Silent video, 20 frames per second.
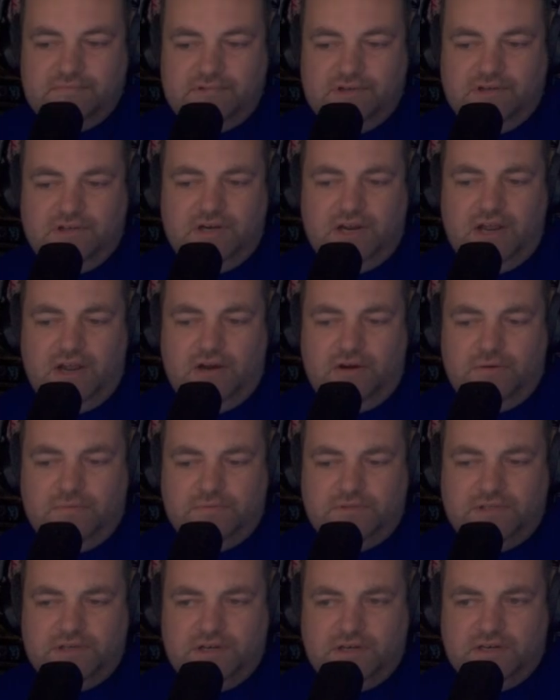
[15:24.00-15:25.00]
Or not
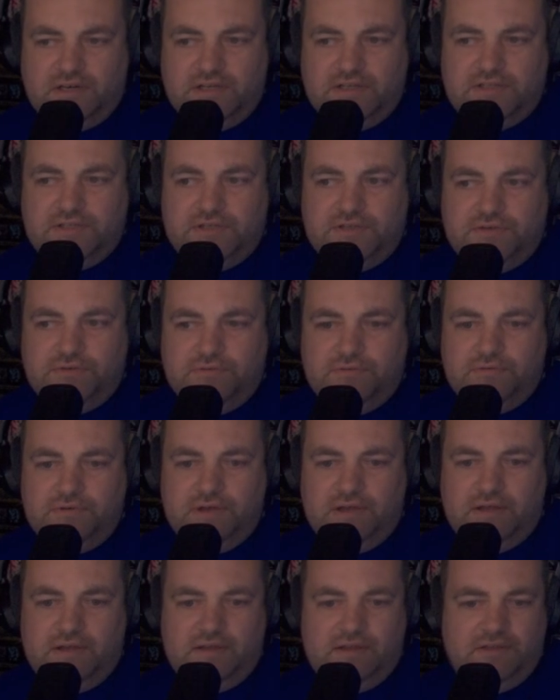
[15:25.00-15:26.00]
Arms of Darkness,
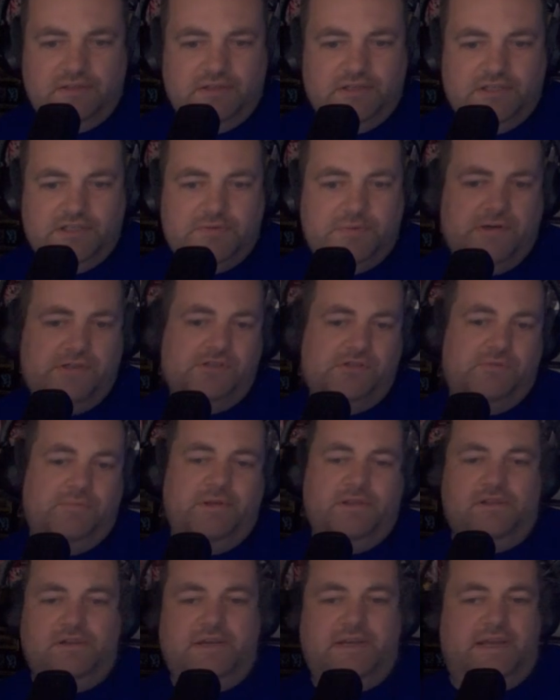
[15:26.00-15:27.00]
you unleash special
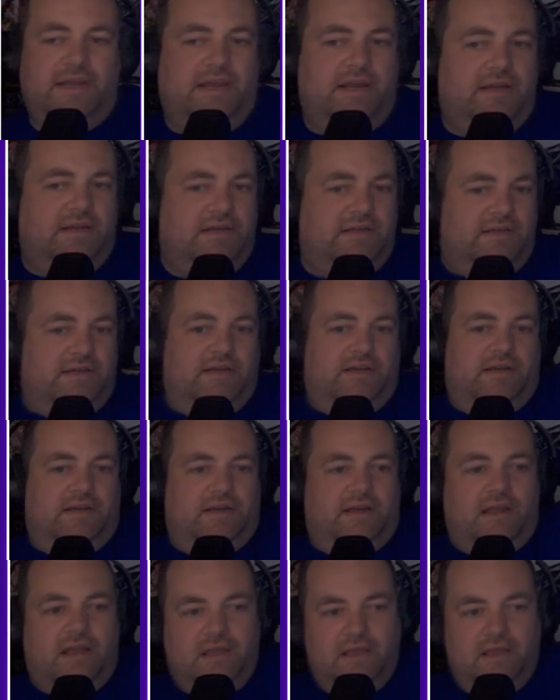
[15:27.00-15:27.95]
ability and